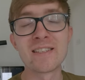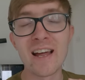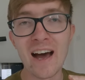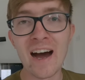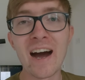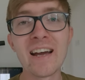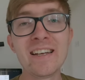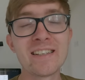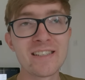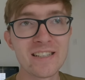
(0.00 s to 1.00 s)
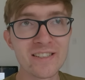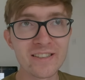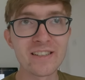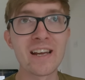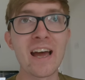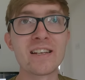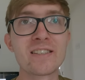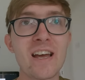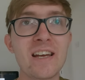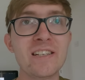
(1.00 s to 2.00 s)
is that I didn't
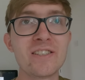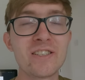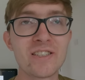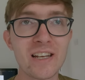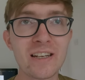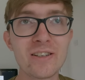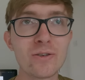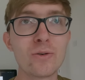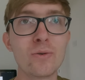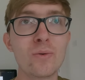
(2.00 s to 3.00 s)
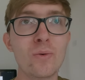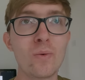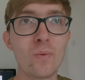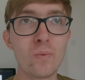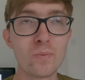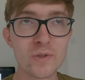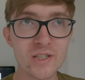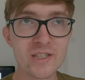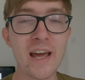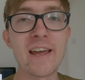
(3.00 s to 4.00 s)
get a single
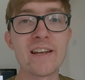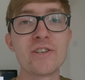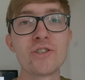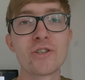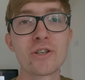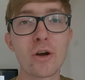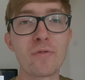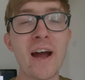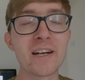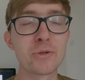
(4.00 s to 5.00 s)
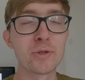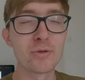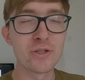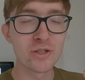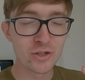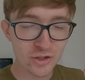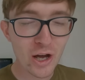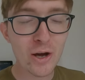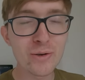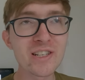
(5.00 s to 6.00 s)
stage correct, which was
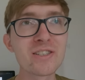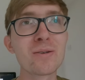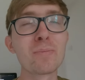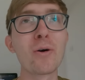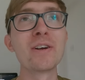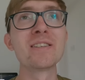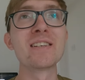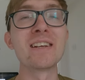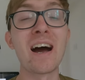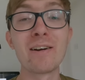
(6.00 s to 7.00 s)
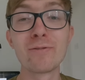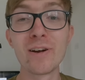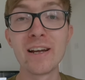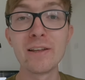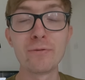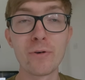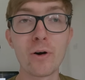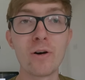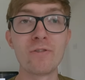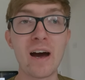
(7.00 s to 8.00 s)
so disappointing. I really
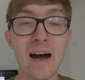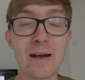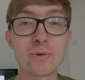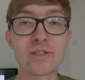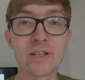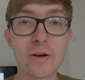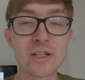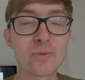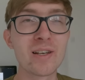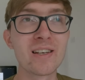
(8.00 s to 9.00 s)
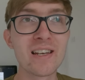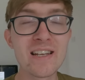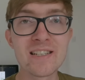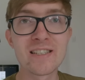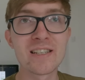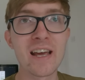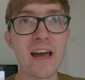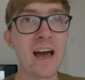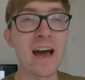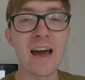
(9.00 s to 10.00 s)
thought that I was going to at least
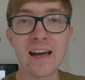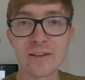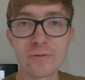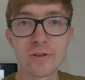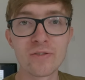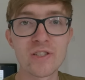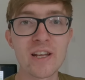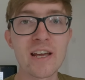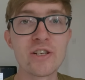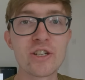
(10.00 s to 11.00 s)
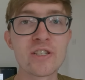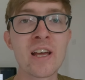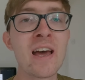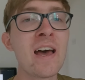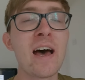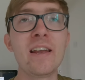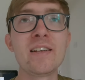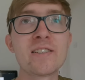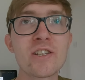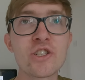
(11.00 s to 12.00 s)
get a handful of stages, at
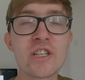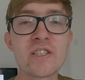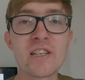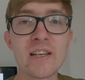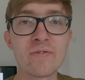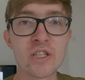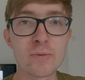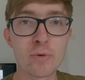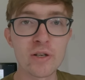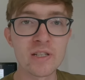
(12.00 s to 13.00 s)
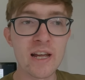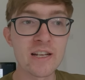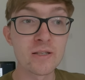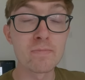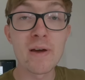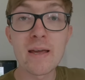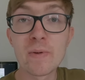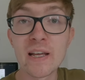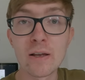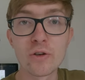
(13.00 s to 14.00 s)
least a GC in the sprint days, and
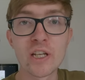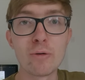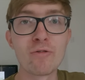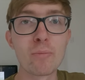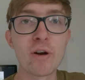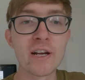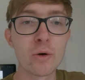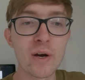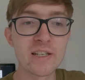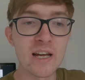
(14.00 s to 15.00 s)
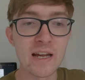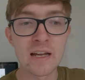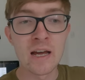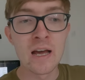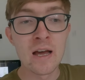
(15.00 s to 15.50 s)
maybe get lucky with a breakaway day.